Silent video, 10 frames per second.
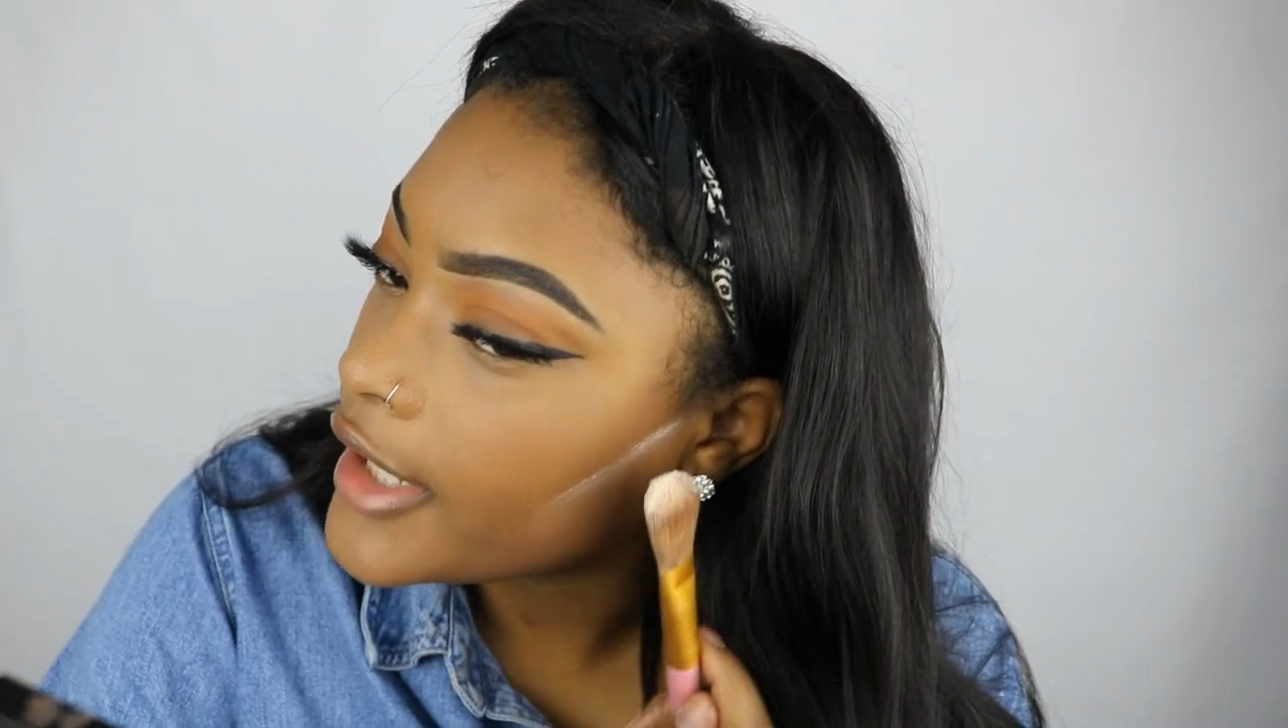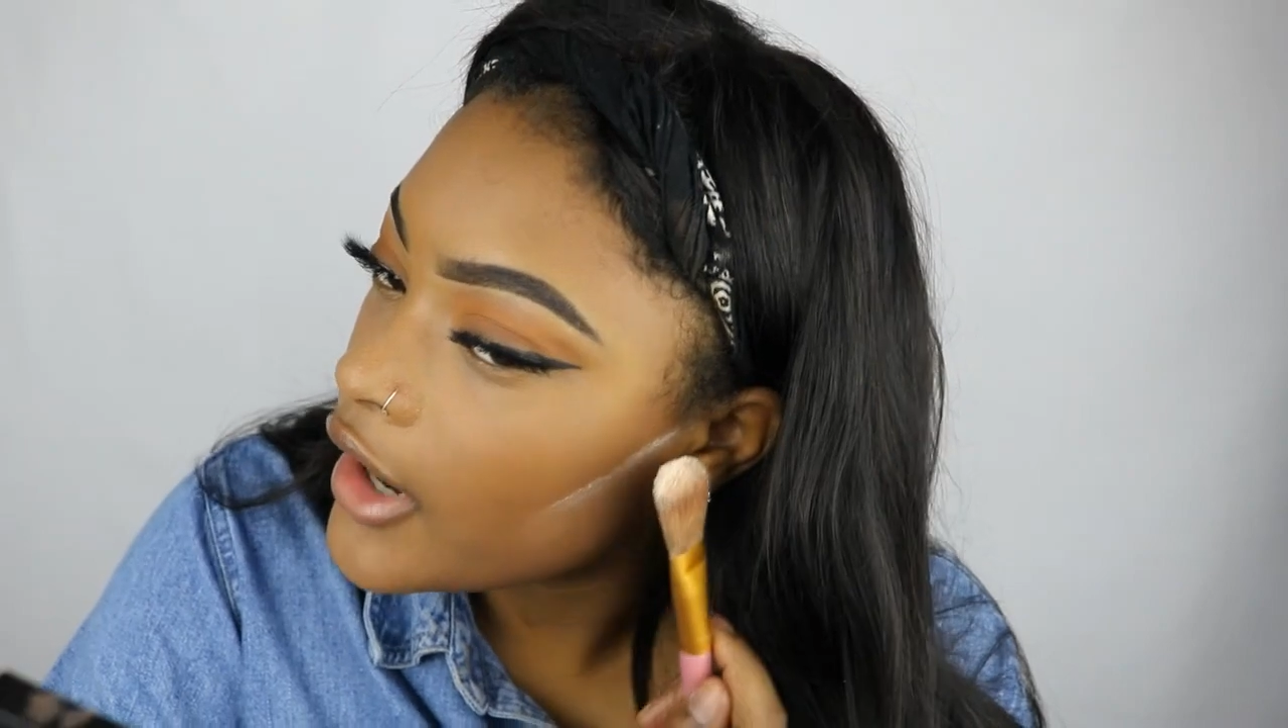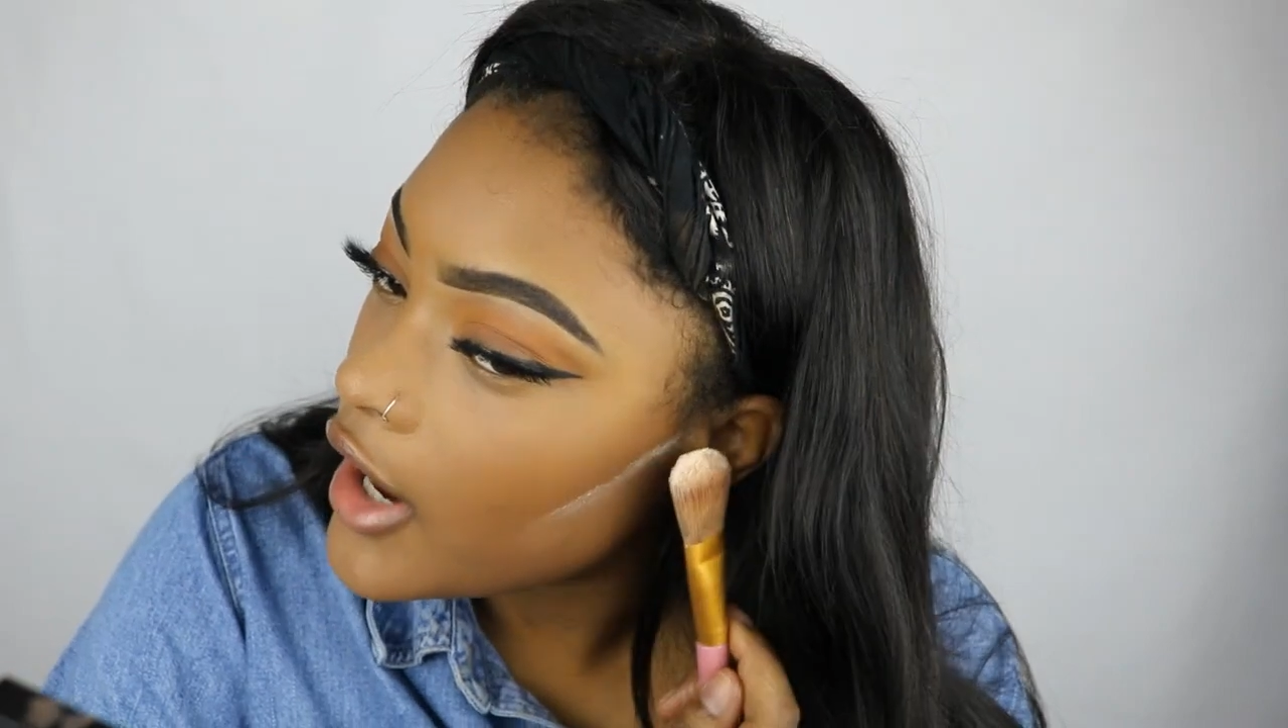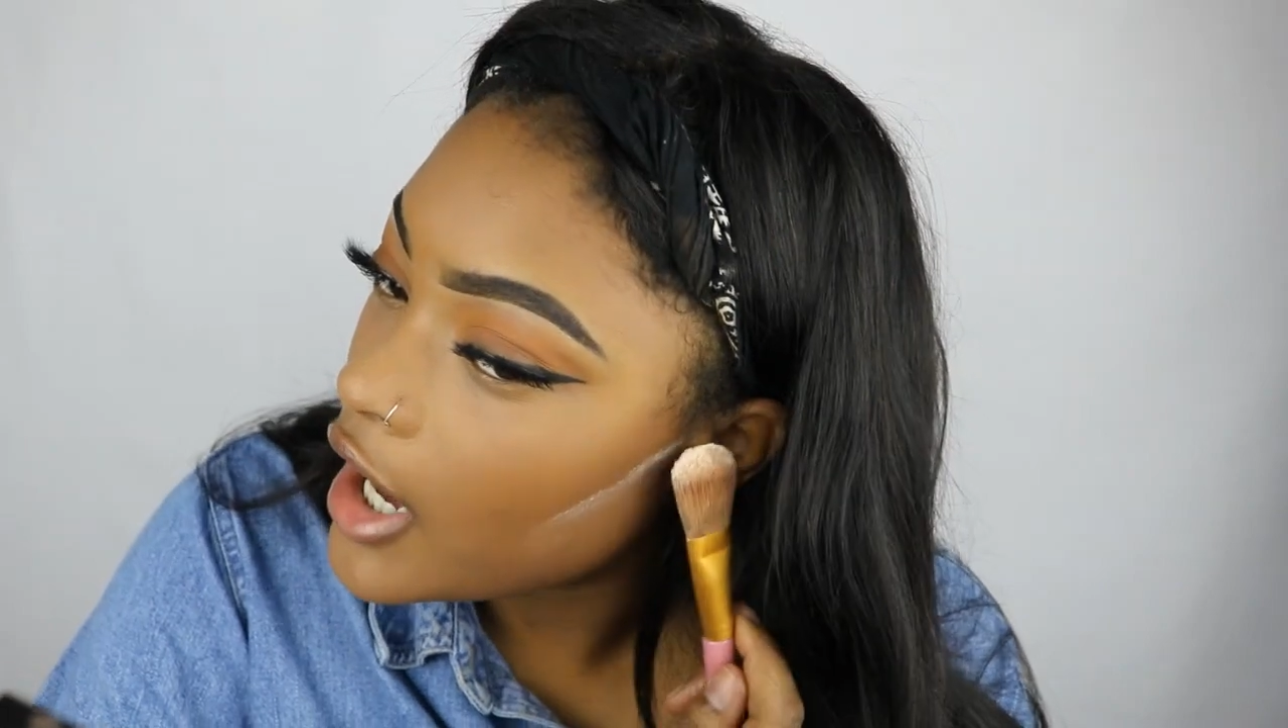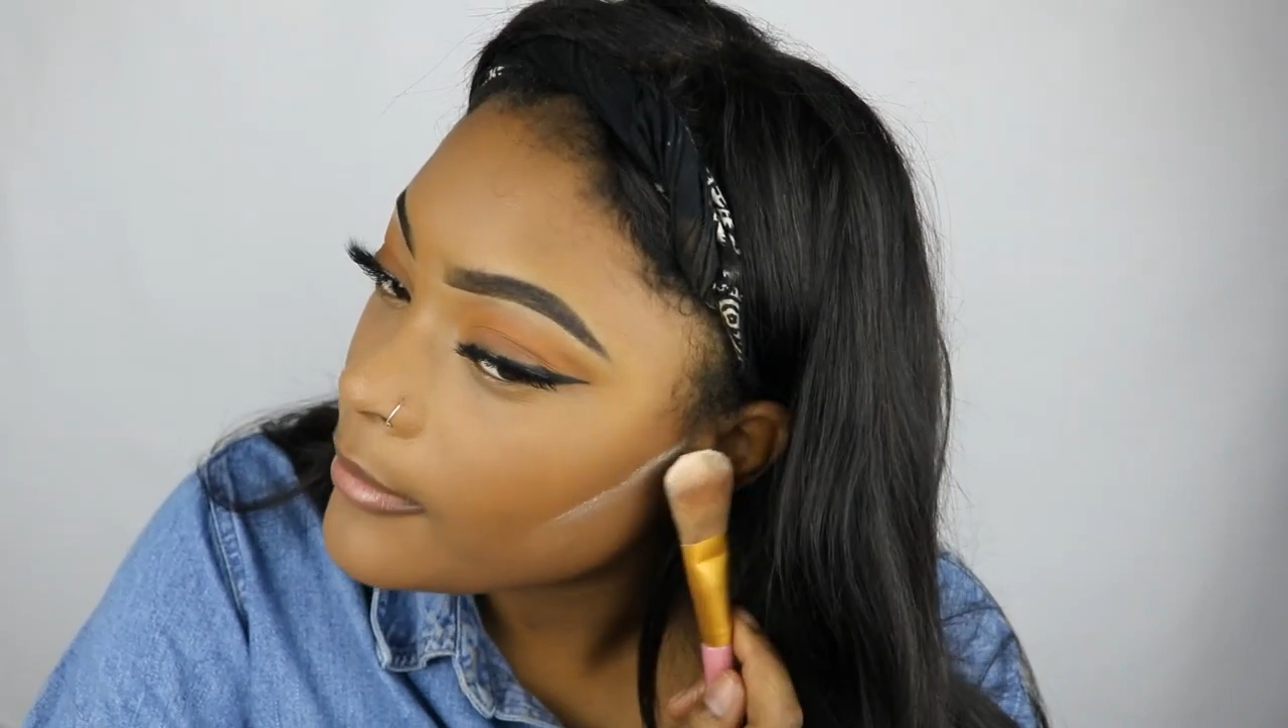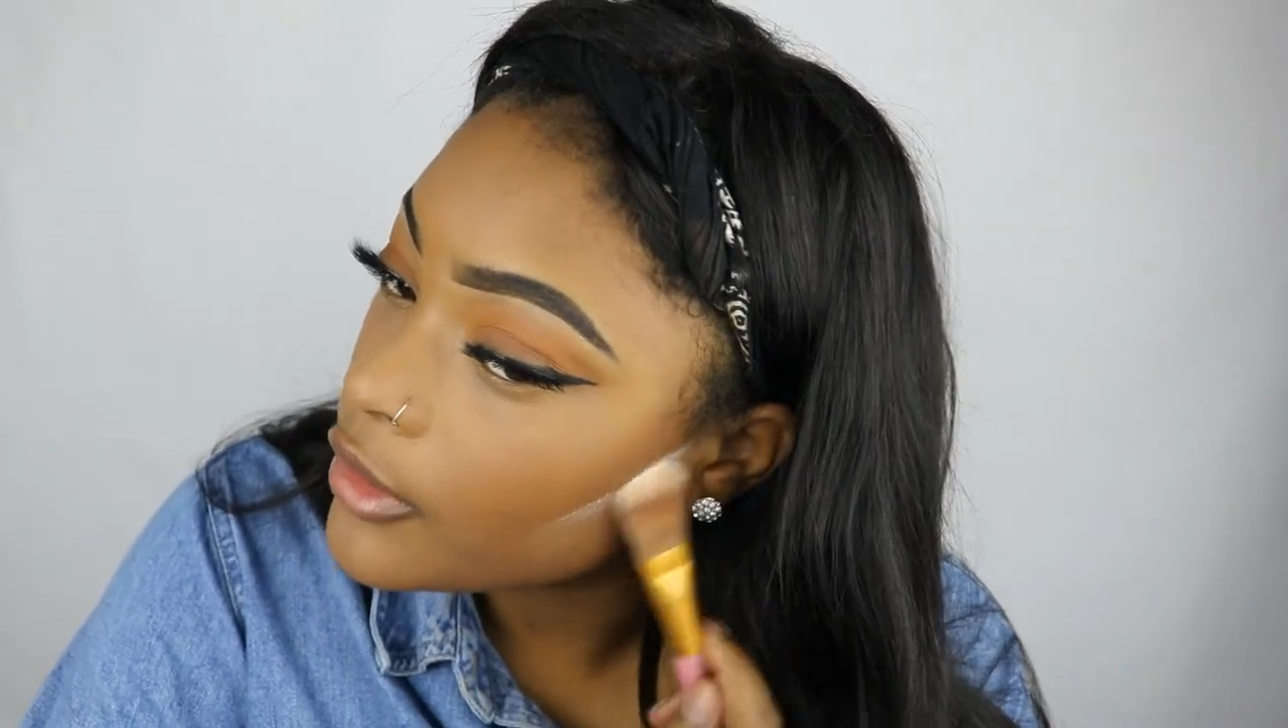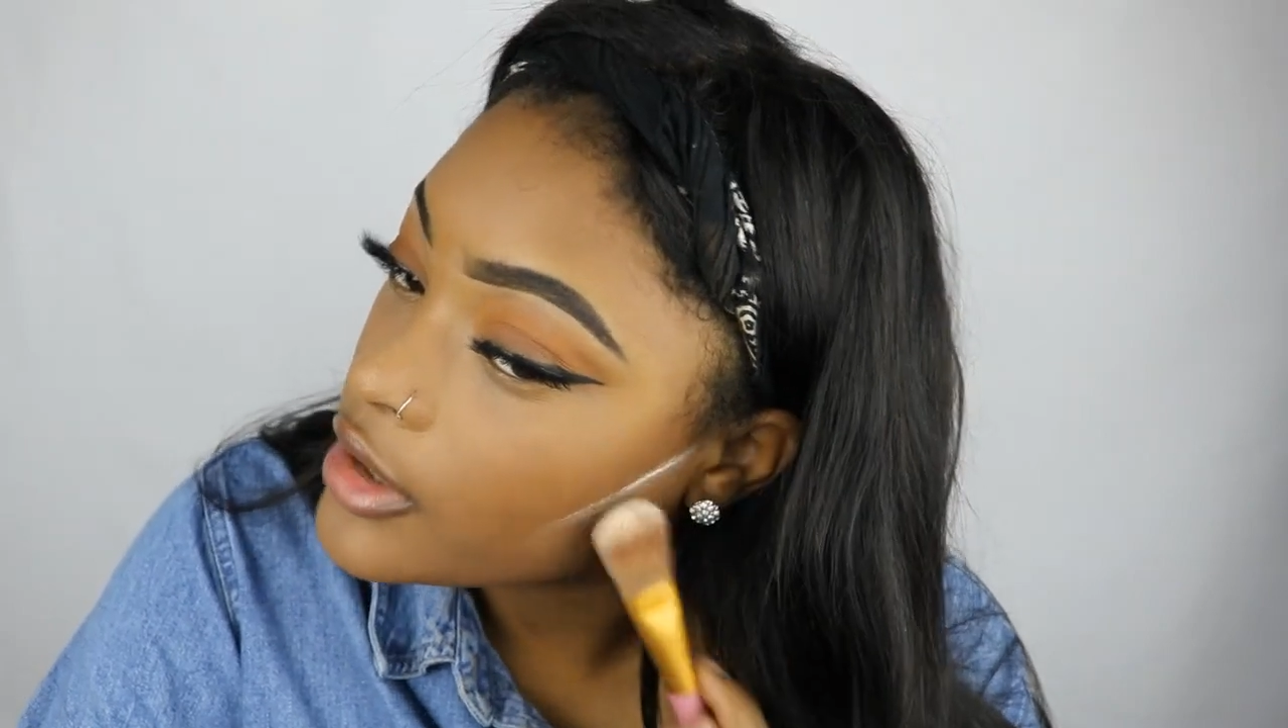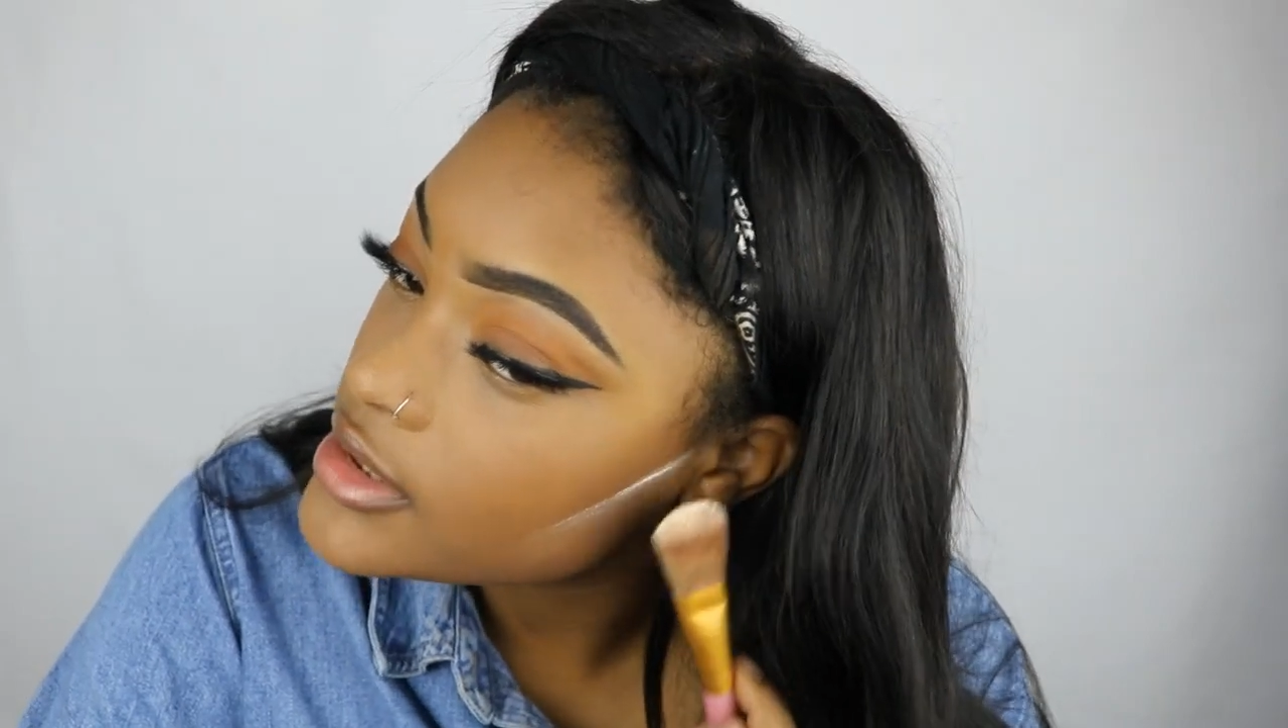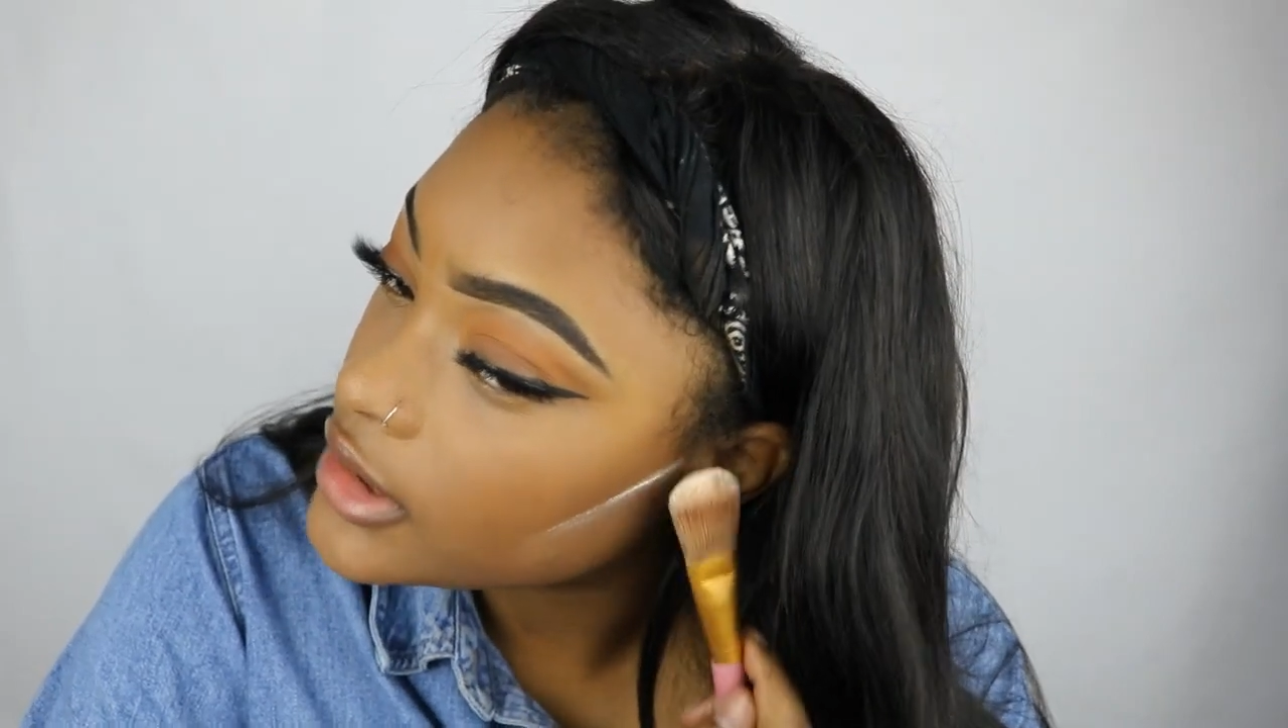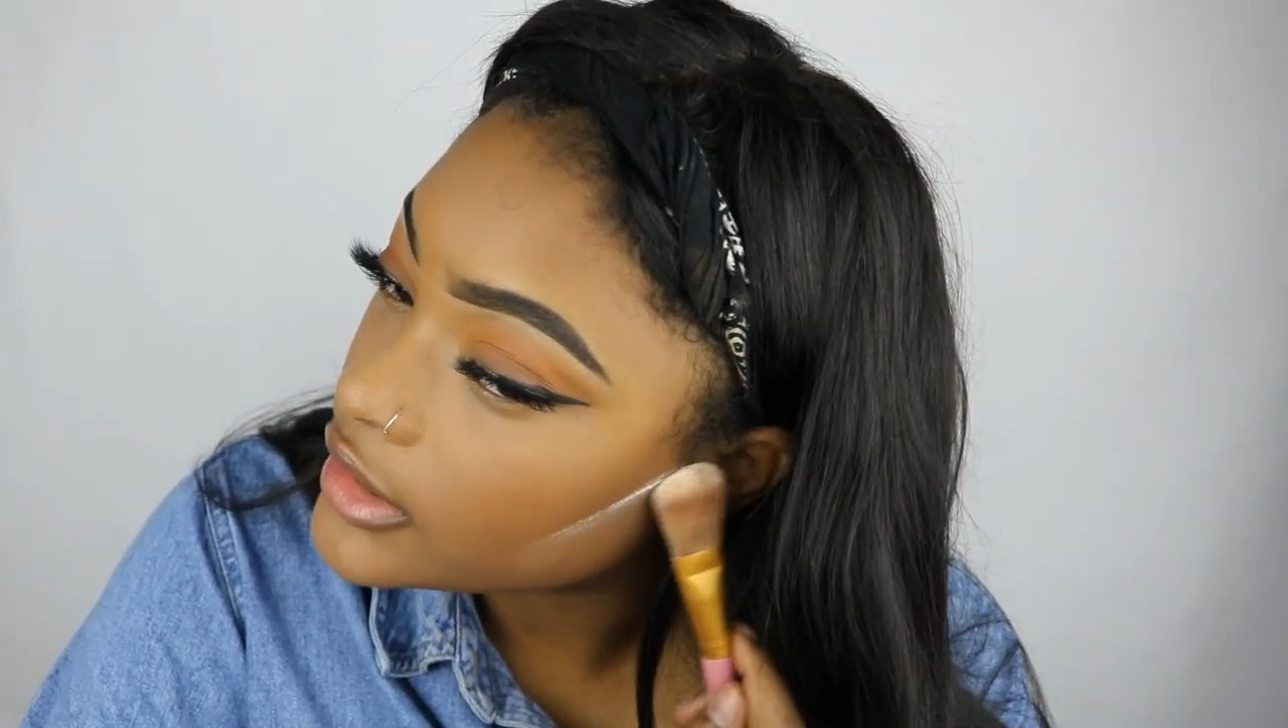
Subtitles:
Now I'm going to